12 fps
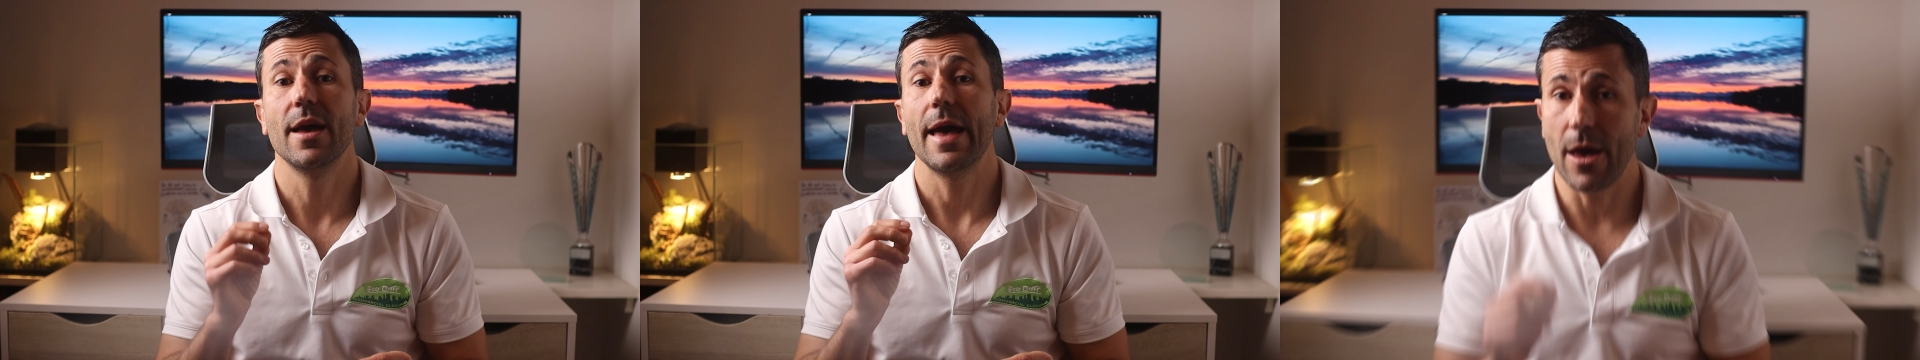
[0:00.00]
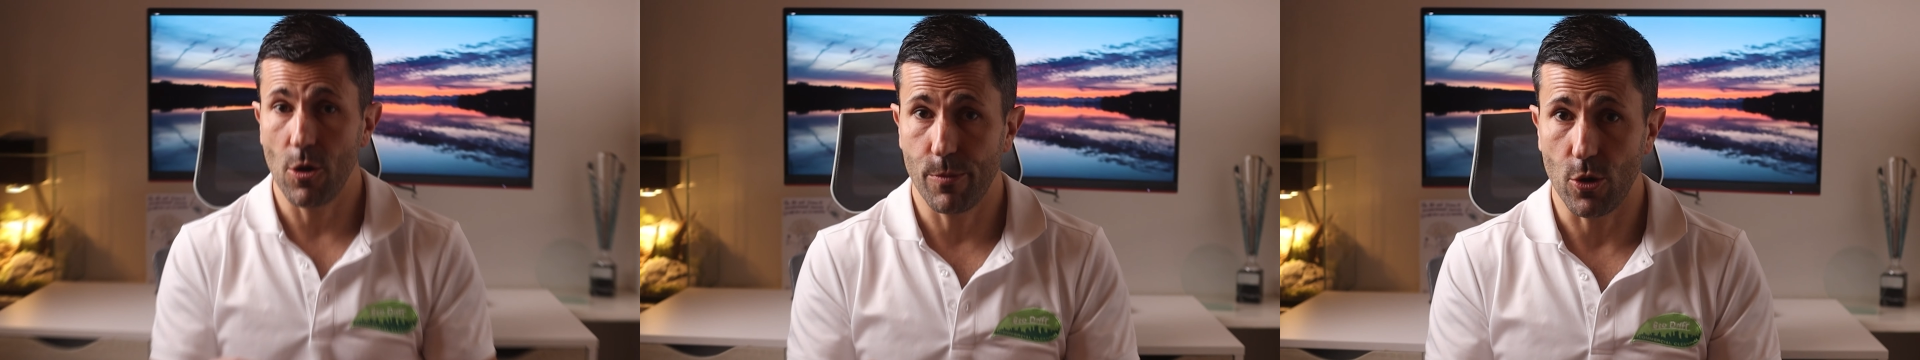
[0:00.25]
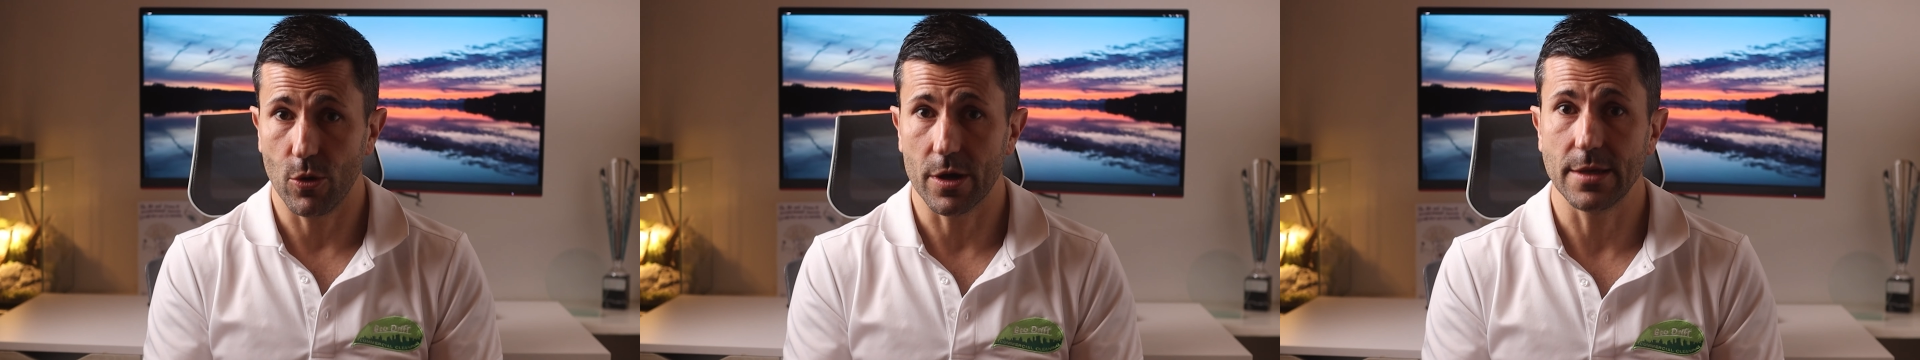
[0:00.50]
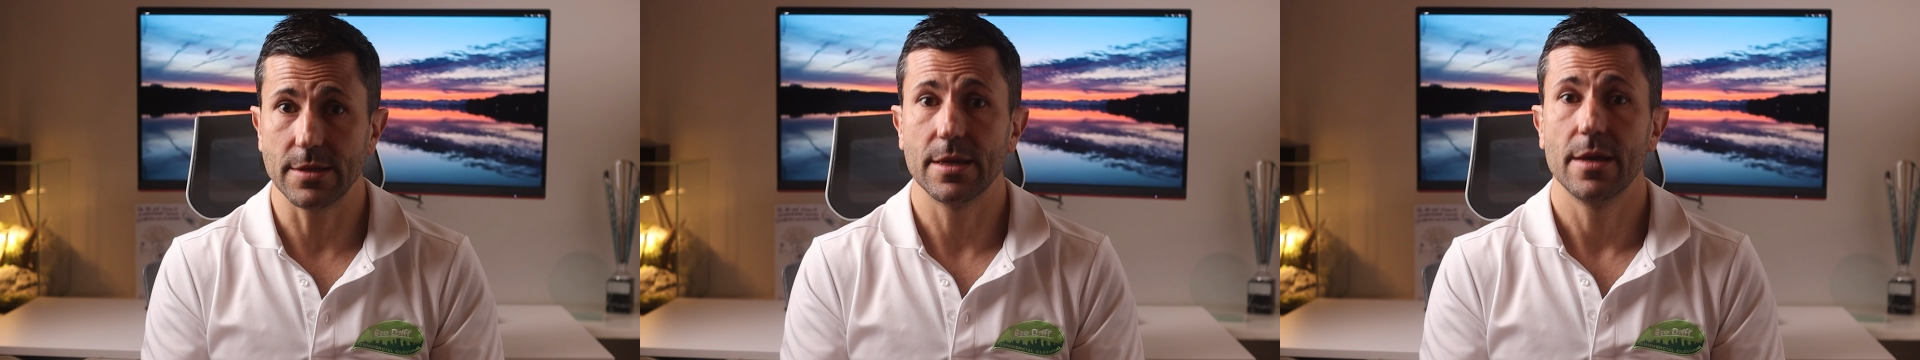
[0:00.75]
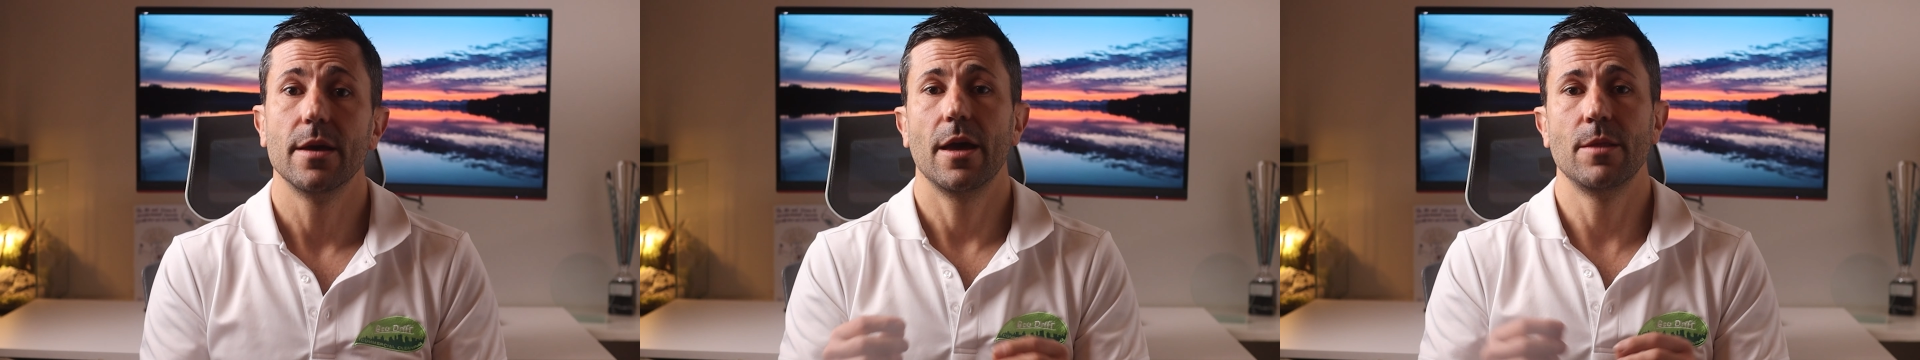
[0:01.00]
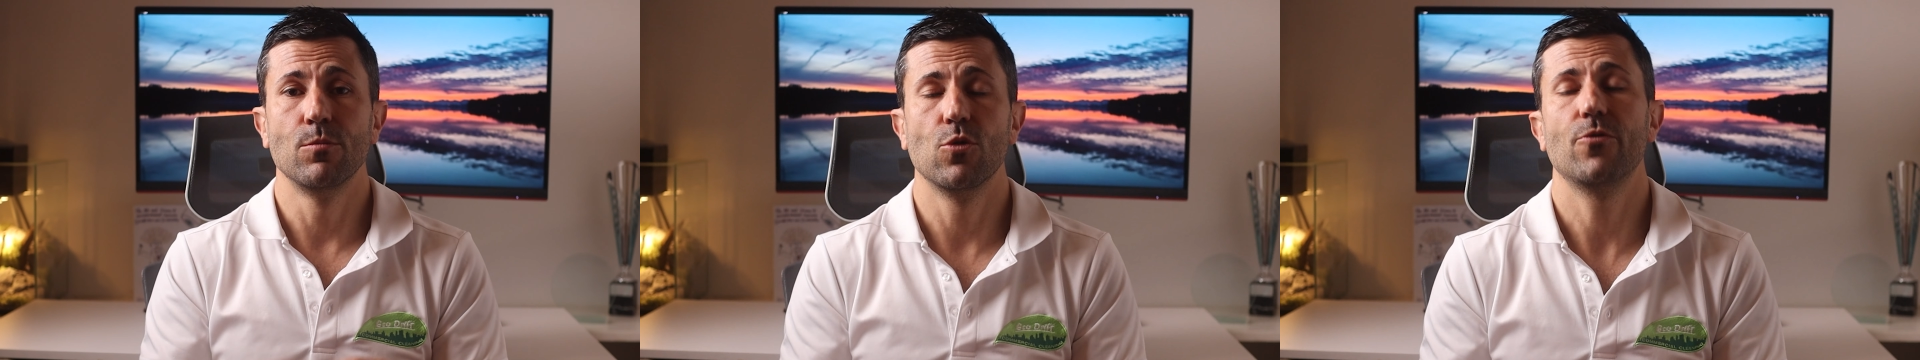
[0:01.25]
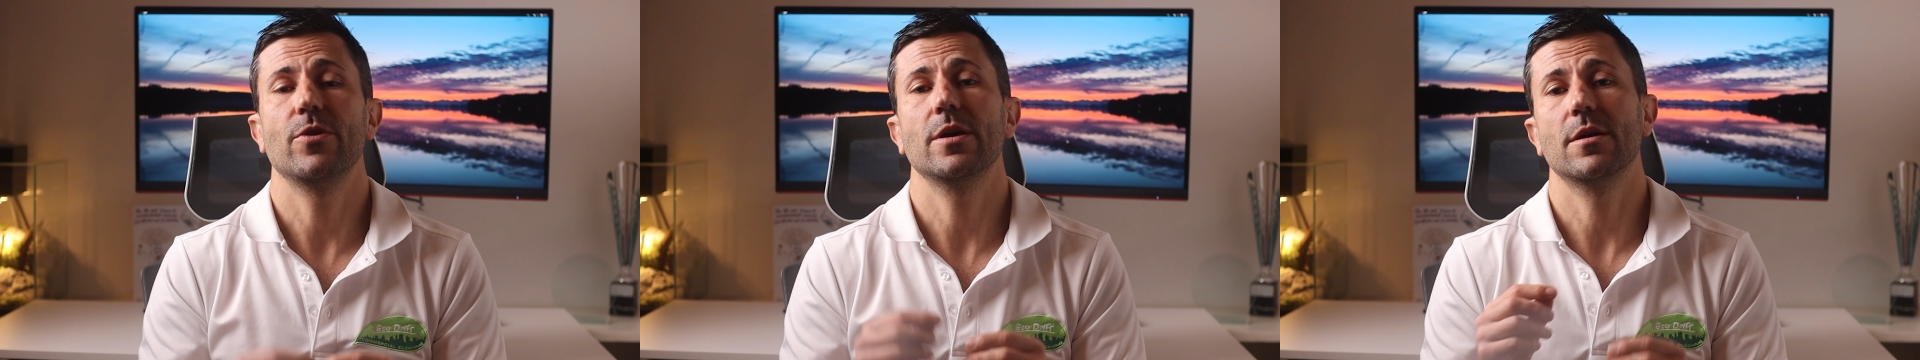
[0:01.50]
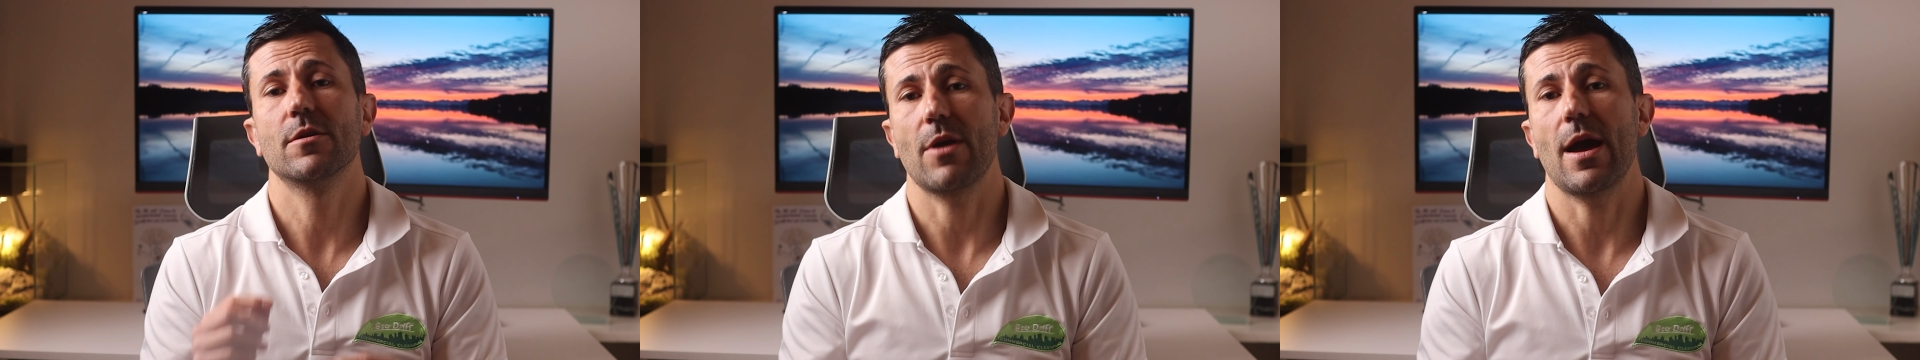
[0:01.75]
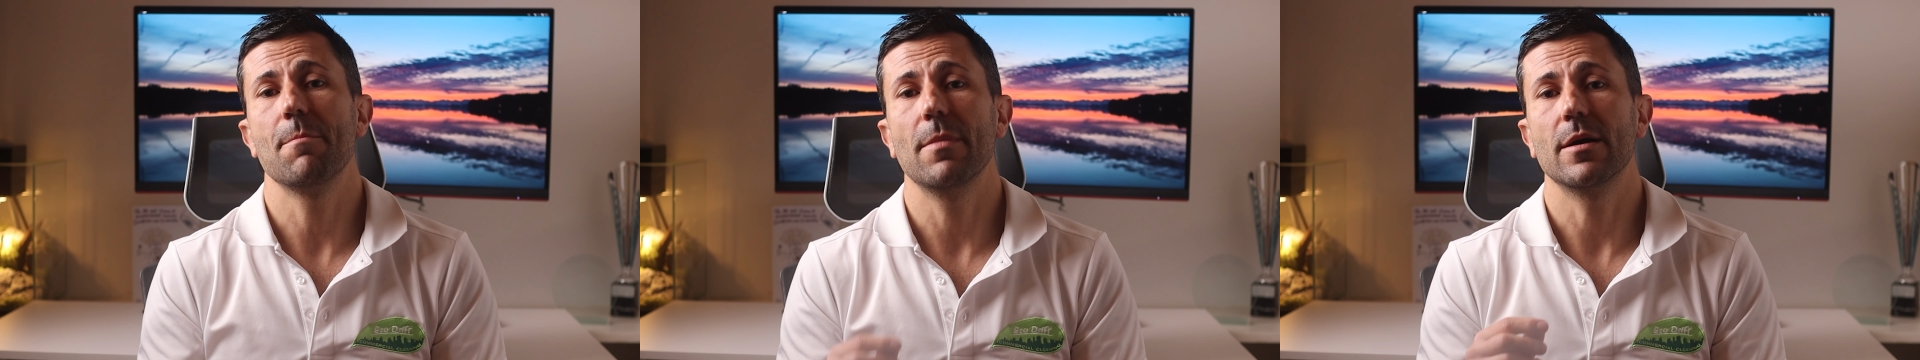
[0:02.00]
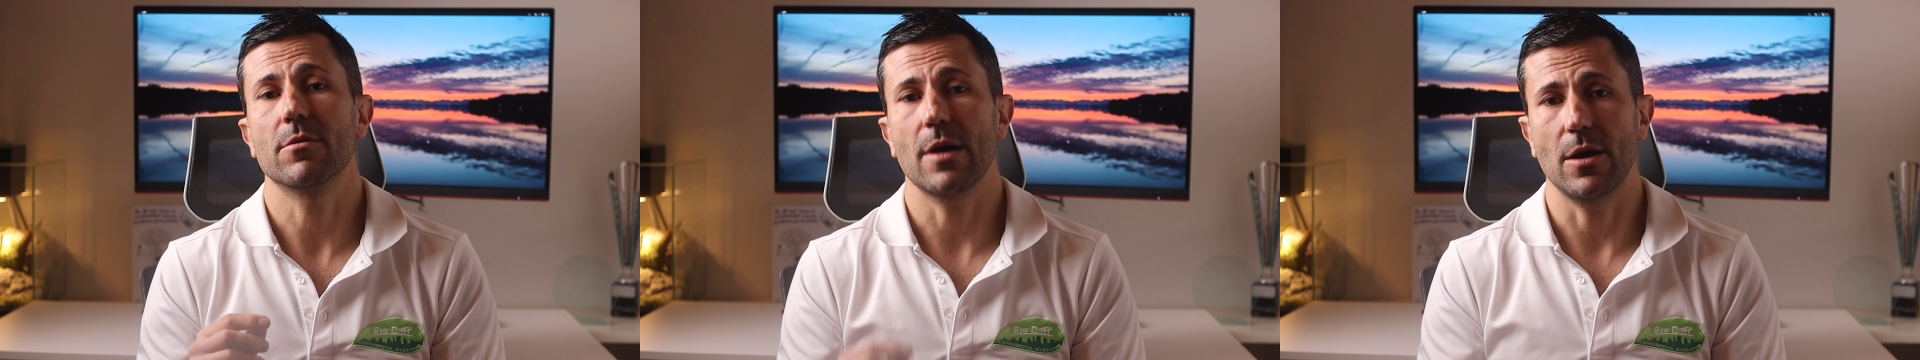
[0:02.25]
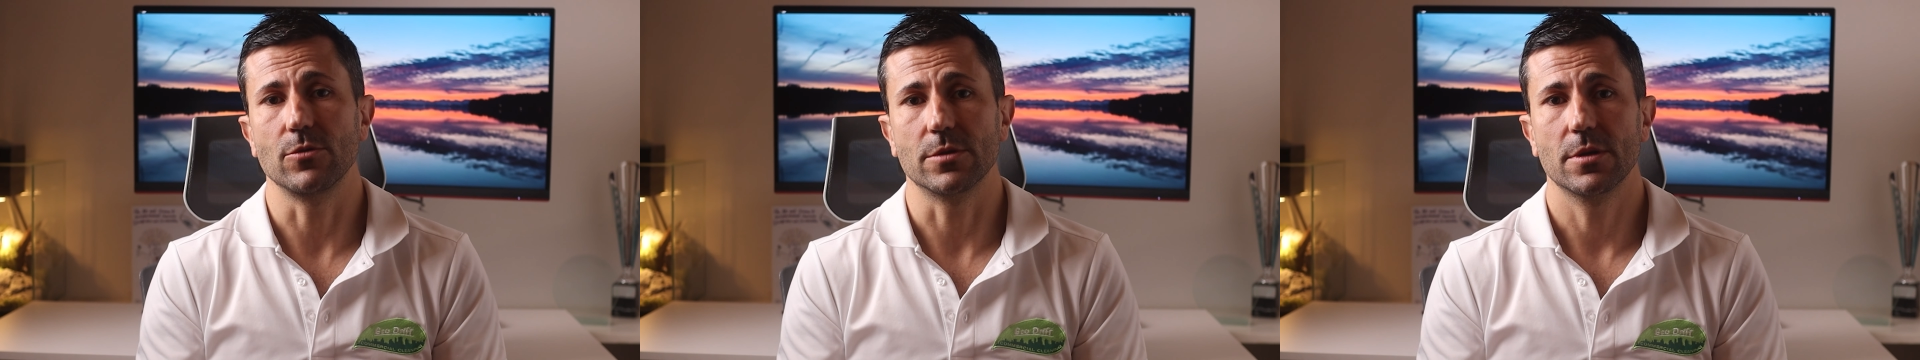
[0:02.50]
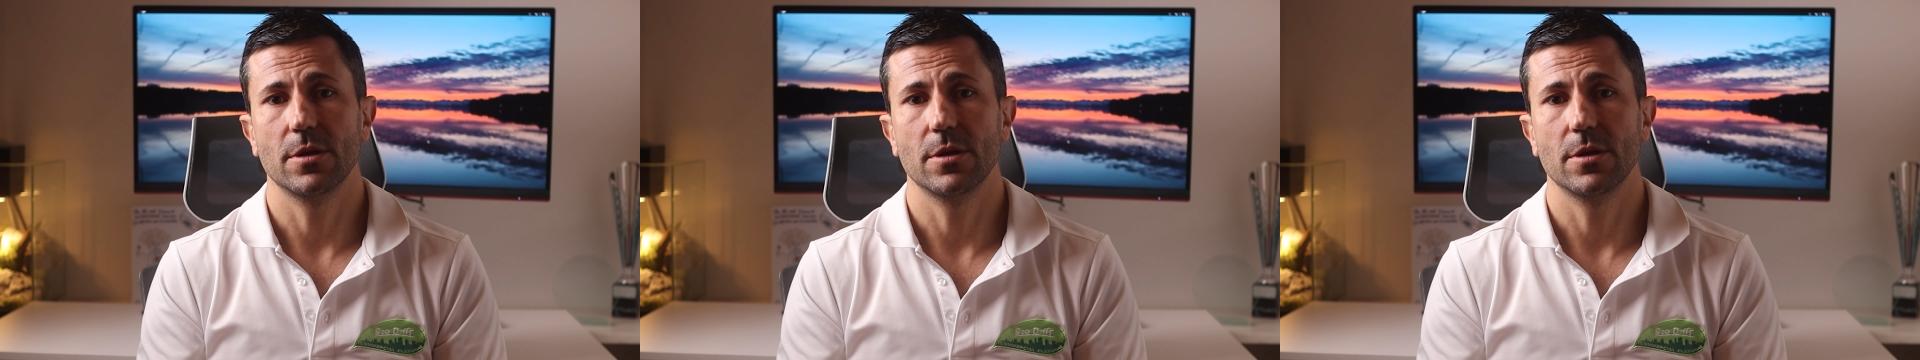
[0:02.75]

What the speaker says: elbow grease and moving grime around.